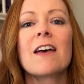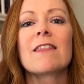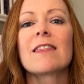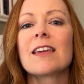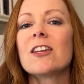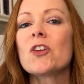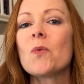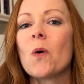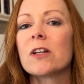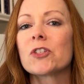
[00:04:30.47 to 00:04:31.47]
then you
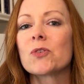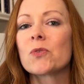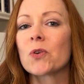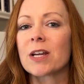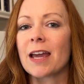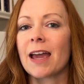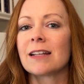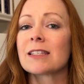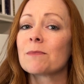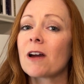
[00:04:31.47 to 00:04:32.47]
want to create
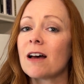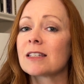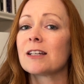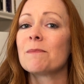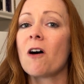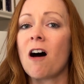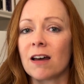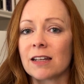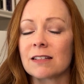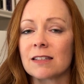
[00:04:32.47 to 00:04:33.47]
some custom
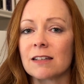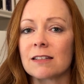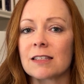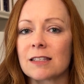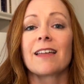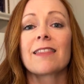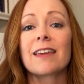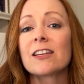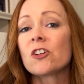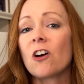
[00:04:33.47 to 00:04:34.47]
audiences.
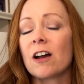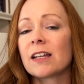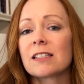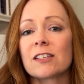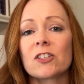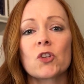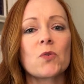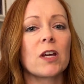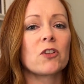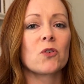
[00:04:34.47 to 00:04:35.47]
These are audiences you
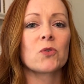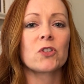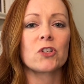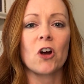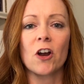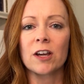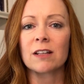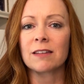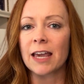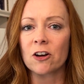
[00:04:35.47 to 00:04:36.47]
can use to target
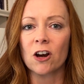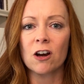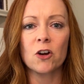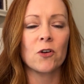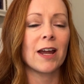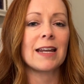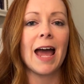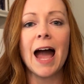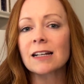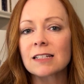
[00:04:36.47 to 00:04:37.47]
later, create
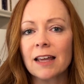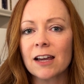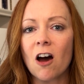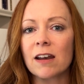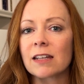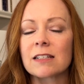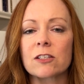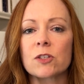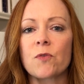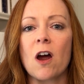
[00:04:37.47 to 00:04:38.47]
act-alike
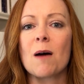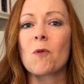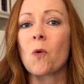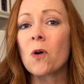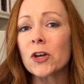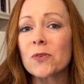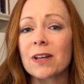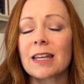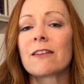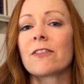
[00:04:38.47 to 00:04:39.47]
audiences from, or you can
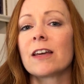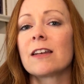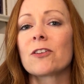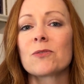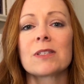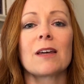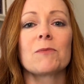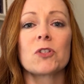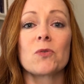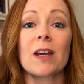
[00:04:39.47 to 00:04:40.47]
even use them
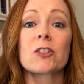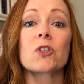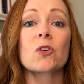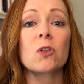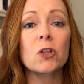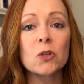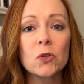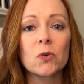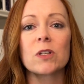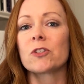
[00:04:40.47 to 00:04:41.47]
to
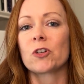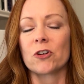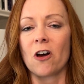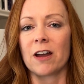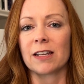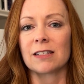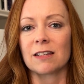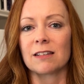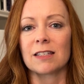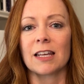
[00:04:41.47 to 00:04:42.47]
exclude certain
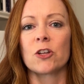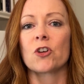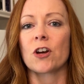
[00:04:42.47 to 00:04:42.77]
audiences in your